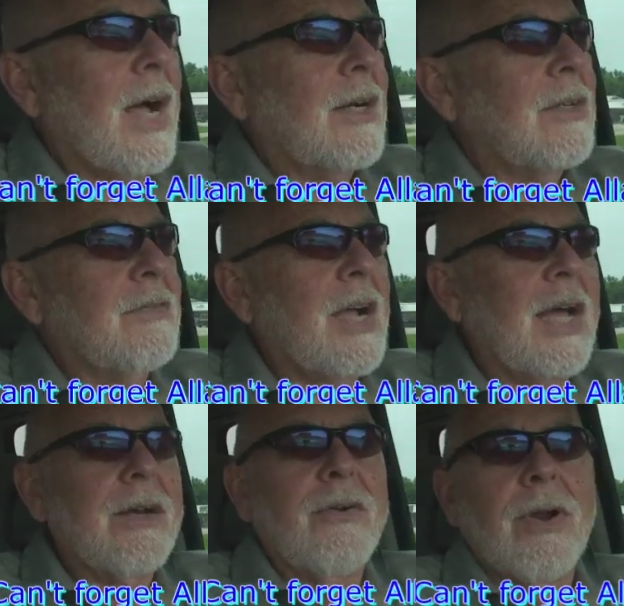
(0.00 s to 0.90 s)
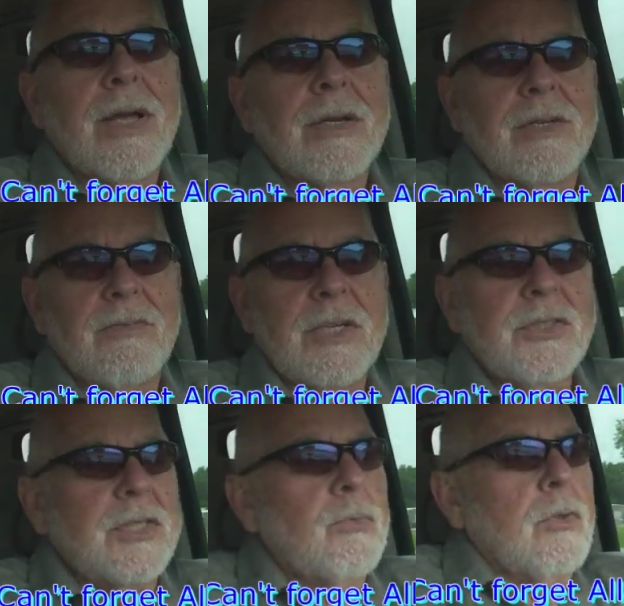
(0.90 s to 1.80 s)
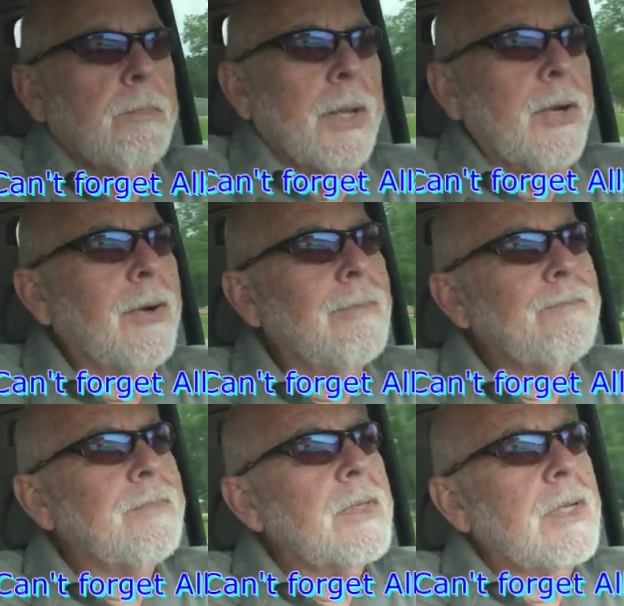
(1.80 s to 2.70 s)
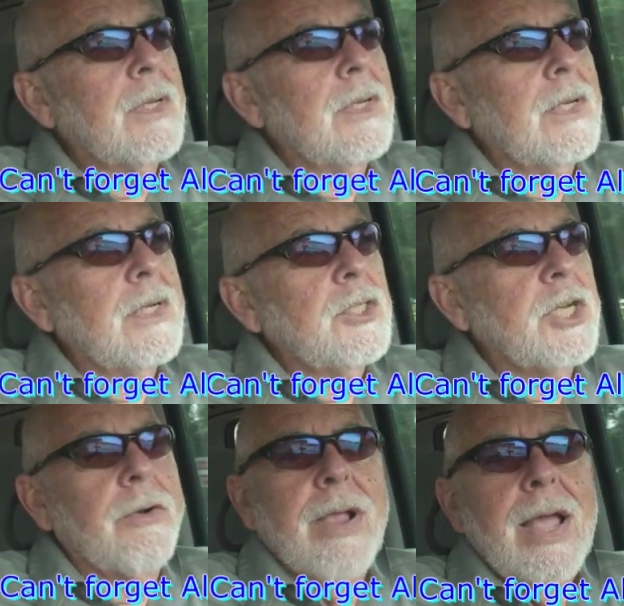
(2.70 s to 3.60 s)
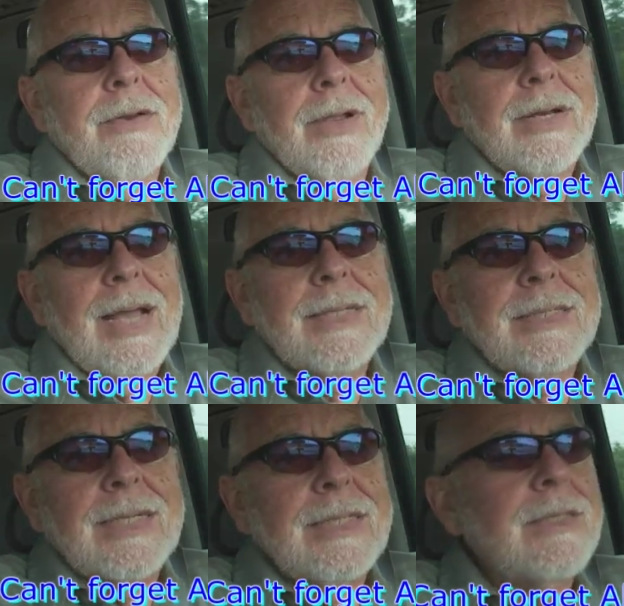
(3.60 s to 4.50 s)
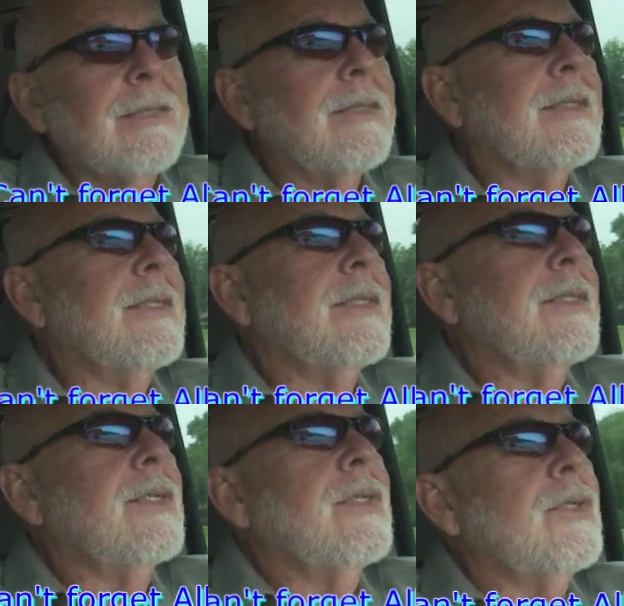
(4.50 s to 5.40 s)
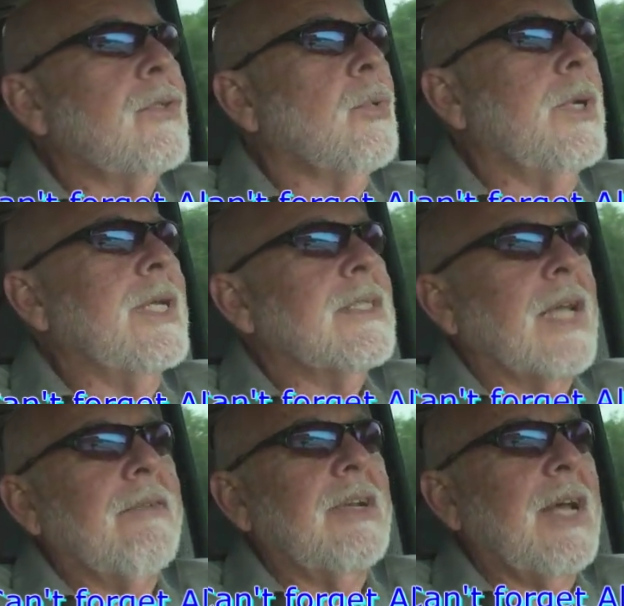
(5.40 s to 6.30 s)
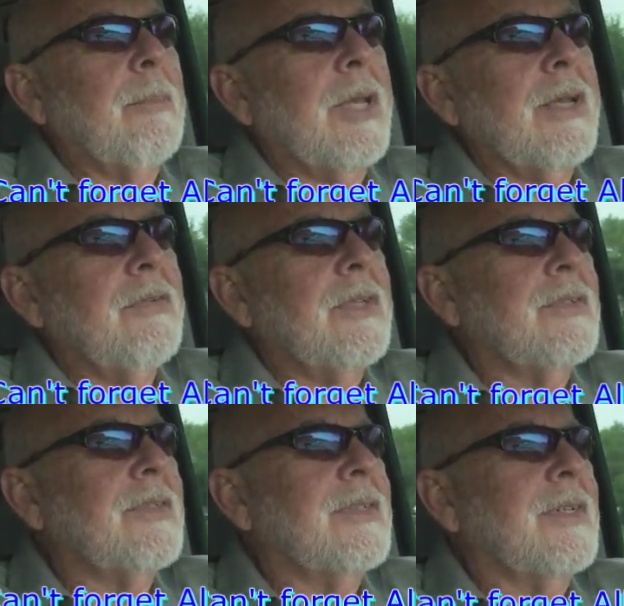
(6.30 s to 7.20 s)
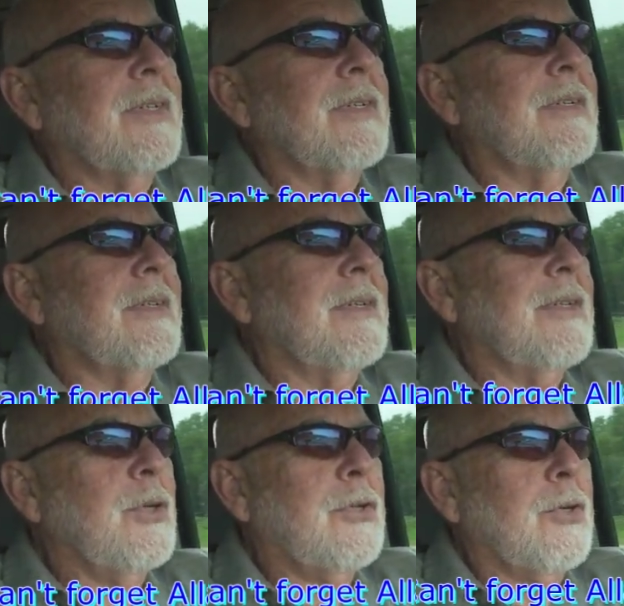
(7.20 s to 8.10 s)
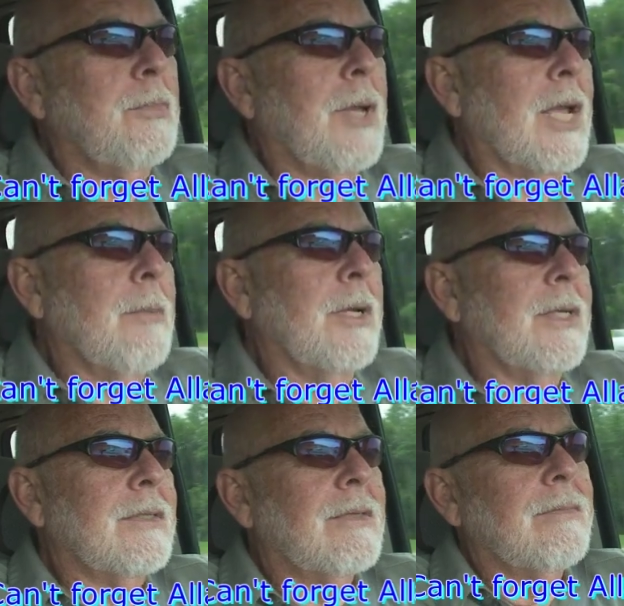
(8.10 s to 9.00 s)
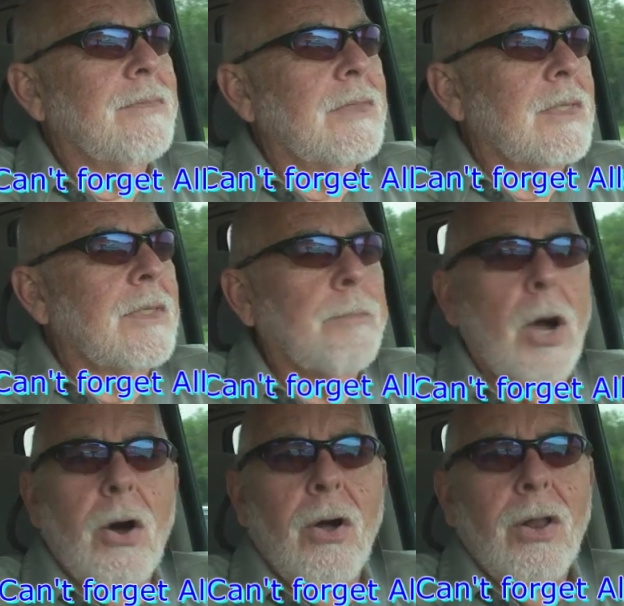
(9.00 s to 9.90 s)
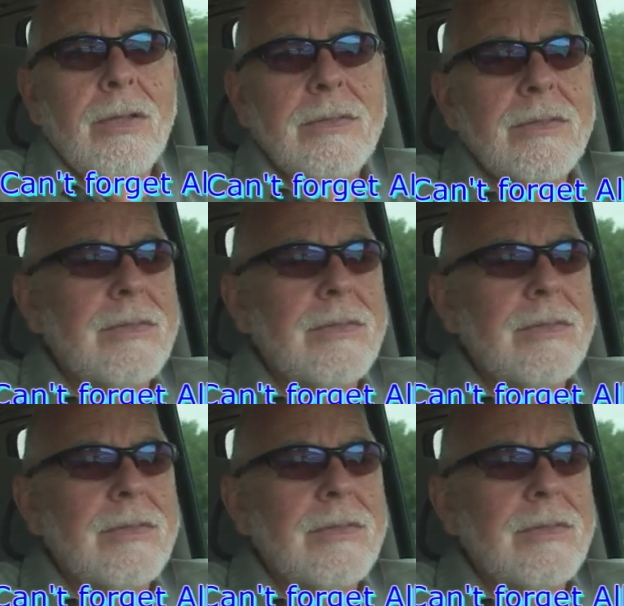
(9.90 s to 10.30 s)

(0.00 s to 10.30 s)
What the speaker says: liked to have gotten around and visited with Peter, Geriatric 1927, I believe his YouTube name is. Paul